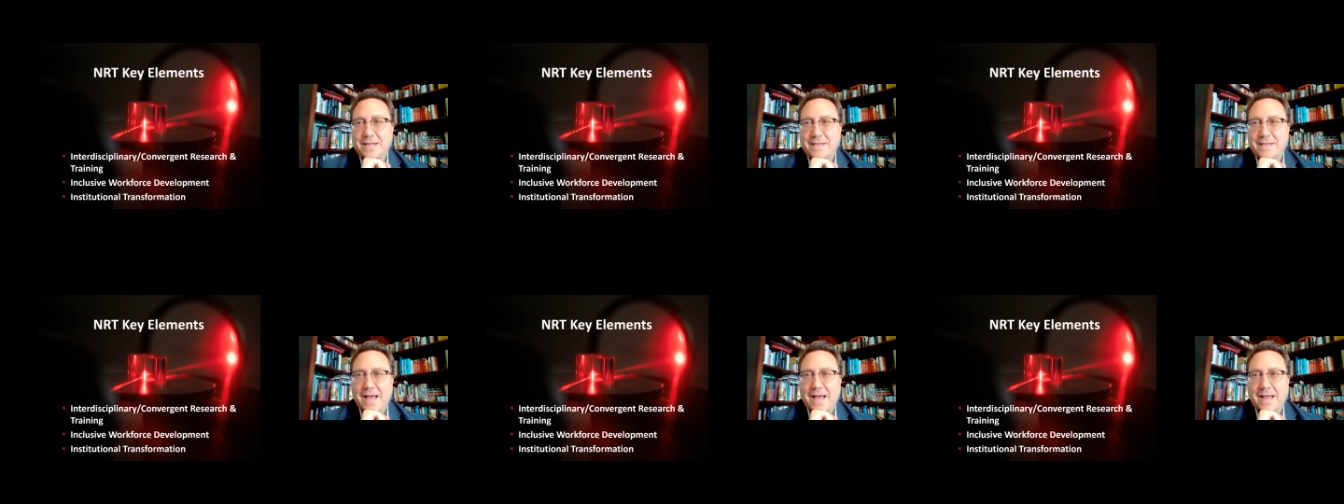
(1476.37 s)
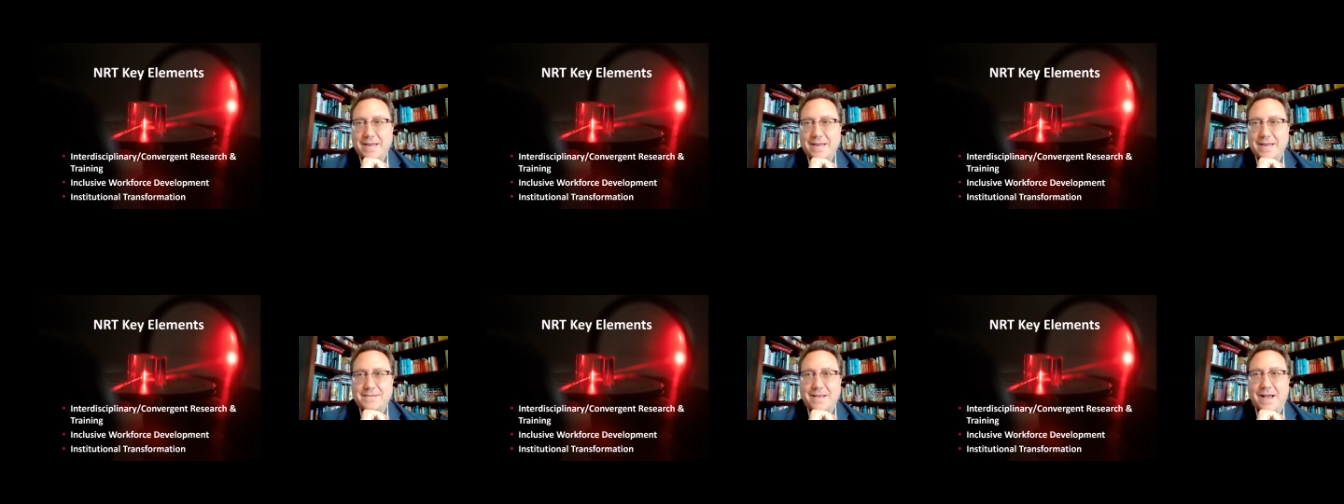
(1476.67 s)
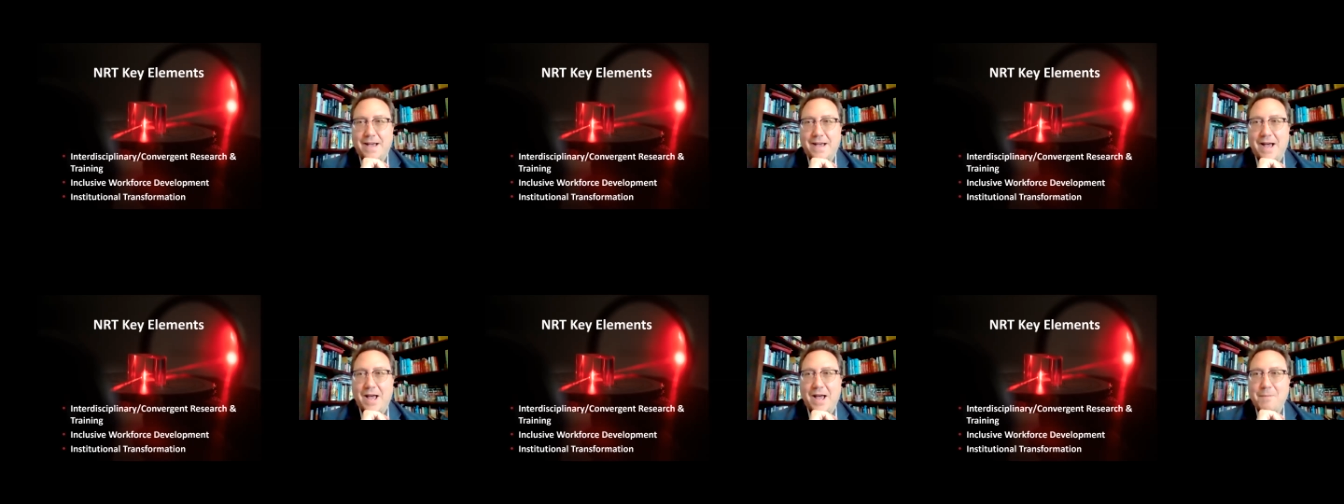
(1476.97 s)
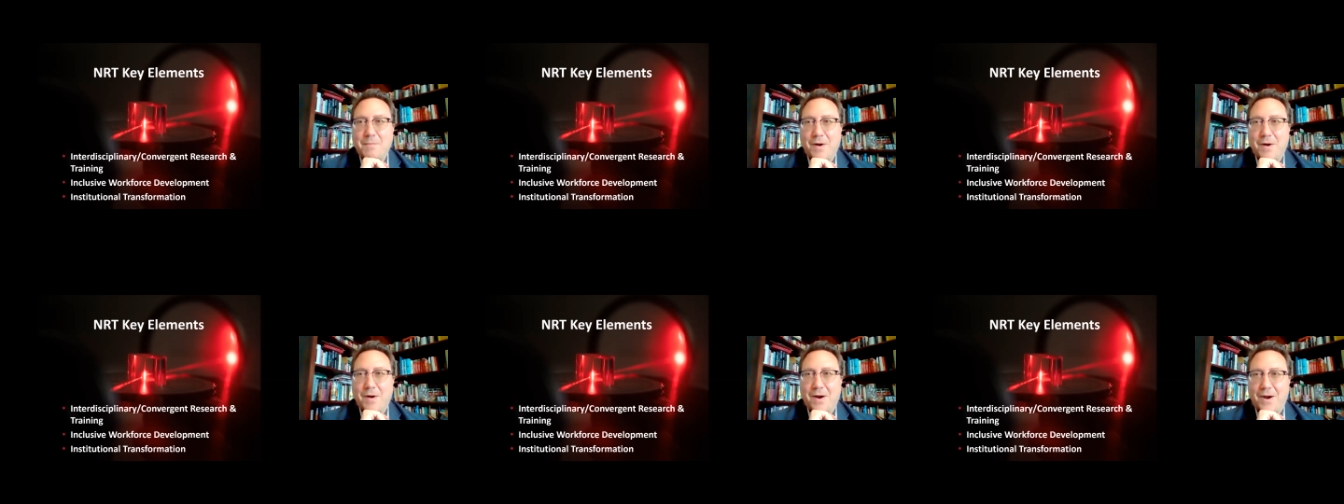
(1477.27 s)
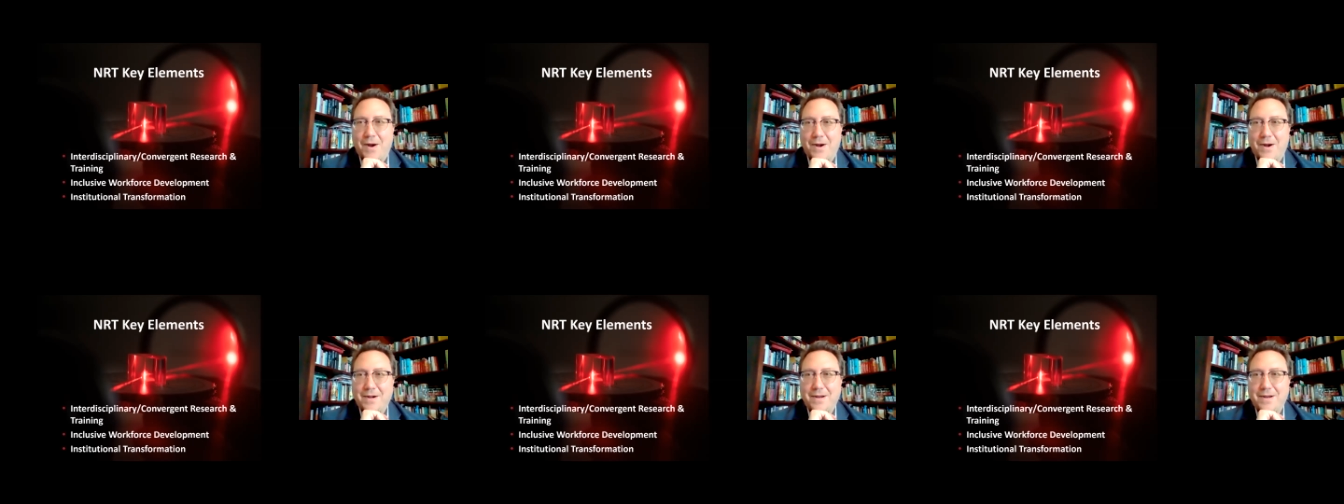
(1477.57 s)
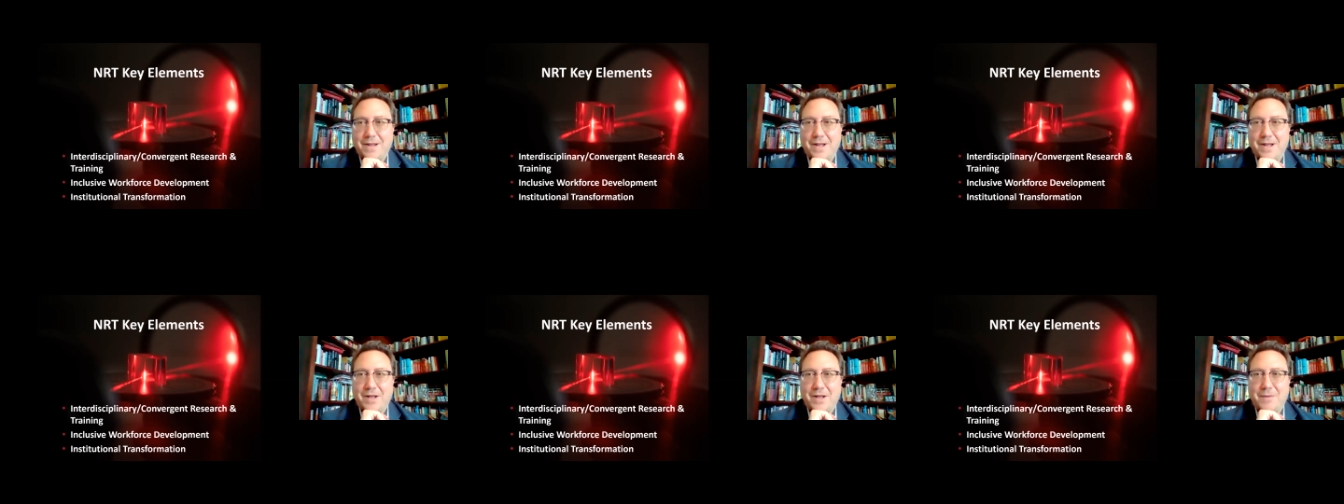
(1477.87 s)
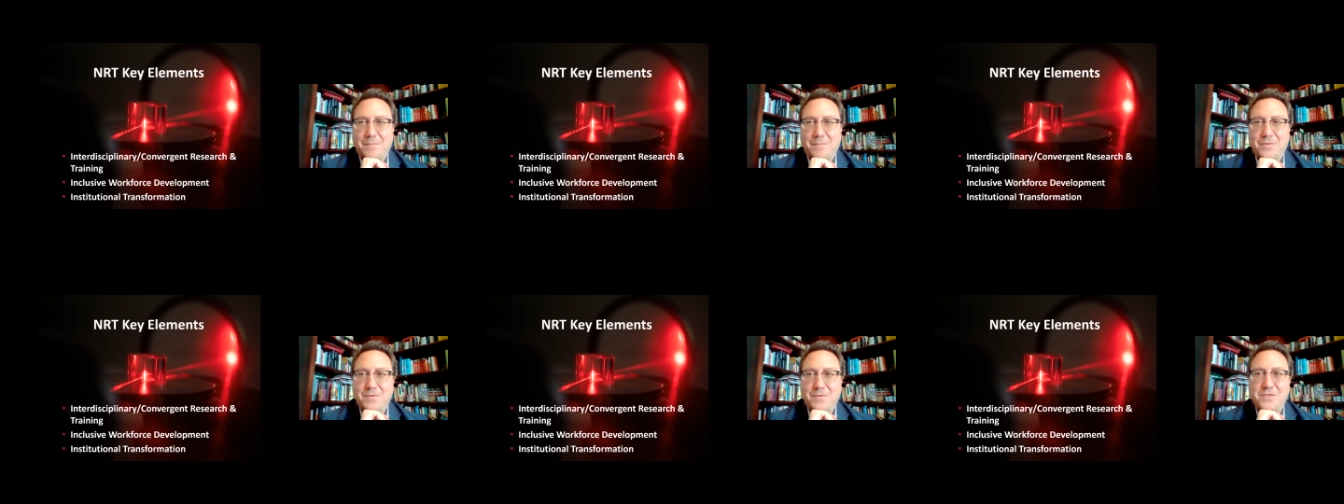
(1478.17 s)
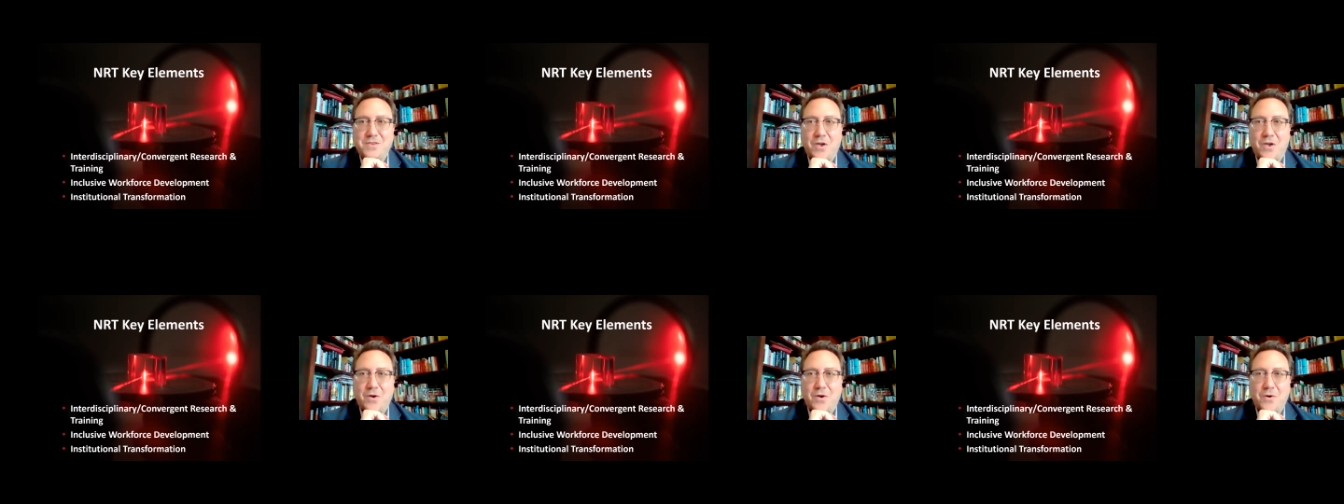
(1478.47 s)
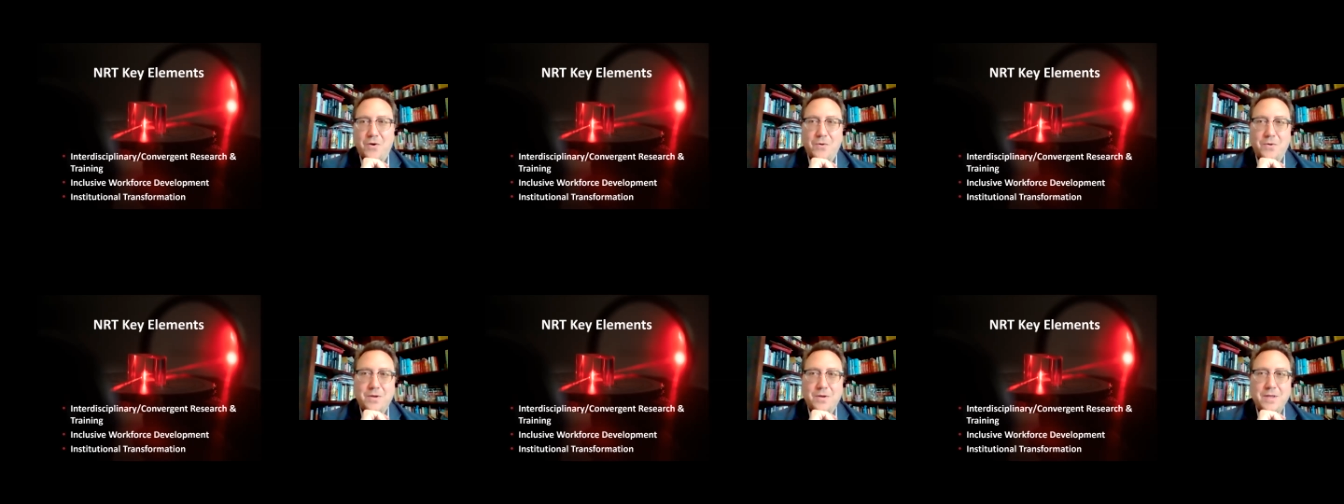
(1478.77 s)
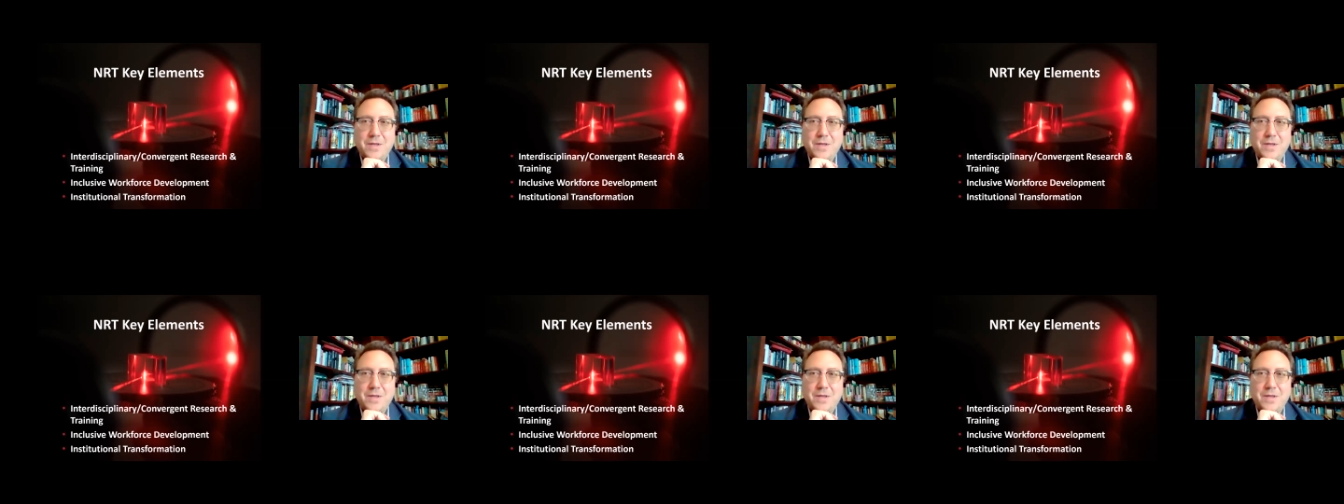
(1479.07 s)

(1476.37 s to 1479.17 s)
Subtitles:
and that is a high bar. So